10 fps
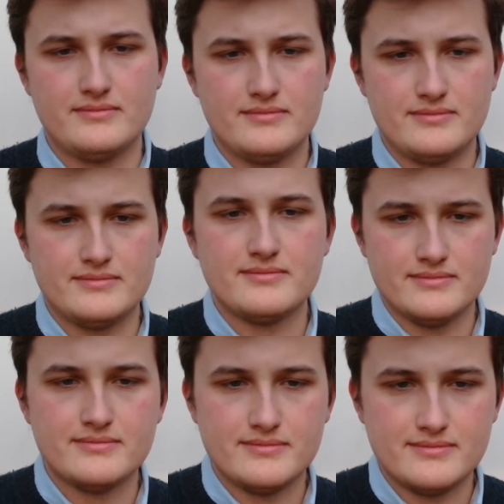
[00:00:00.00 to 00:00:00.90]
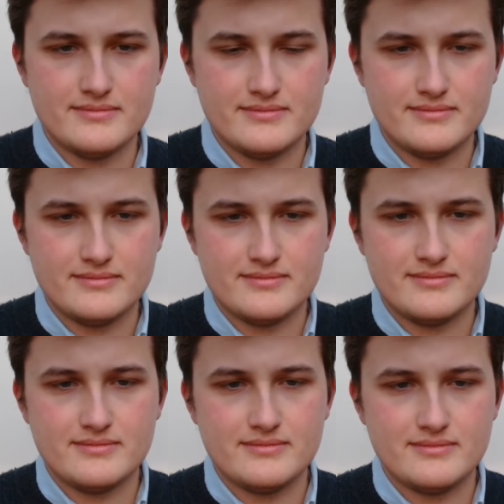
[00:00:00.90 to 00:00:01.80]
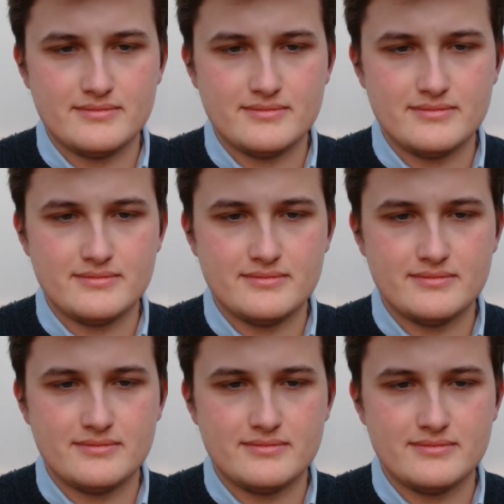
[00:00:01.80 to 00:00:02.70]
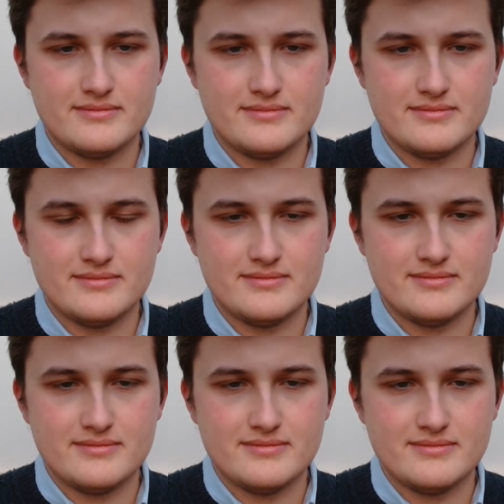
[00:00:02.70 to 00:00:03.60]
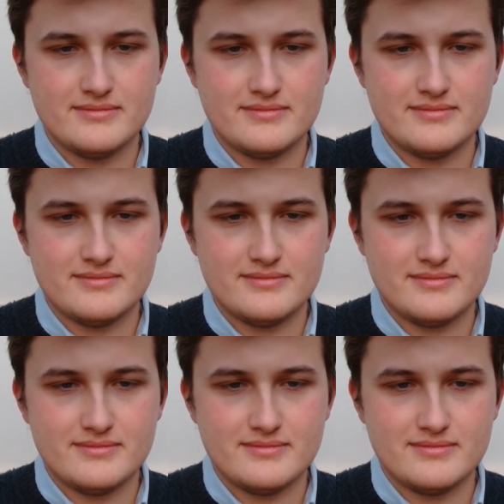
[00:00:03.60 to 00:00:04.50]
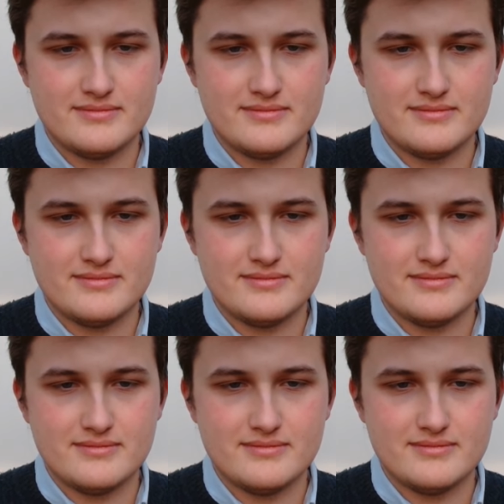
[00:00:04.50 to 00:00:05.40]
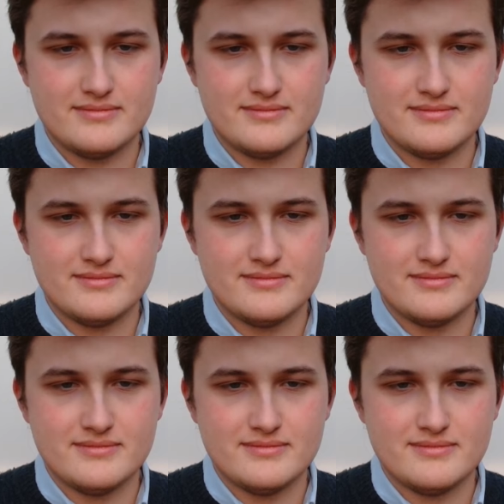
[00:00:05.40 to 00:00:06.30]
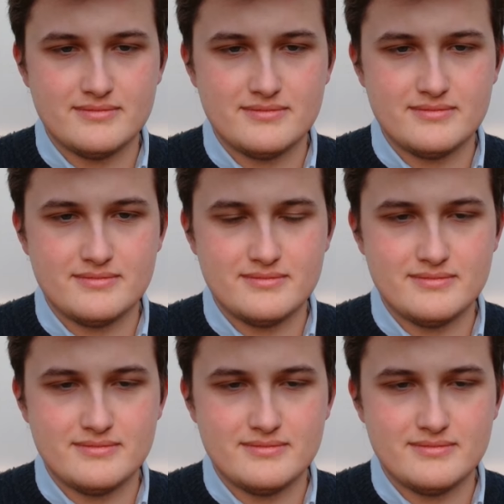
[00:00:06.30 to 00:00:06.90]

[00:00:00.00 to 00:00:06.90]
This person isn't speaking.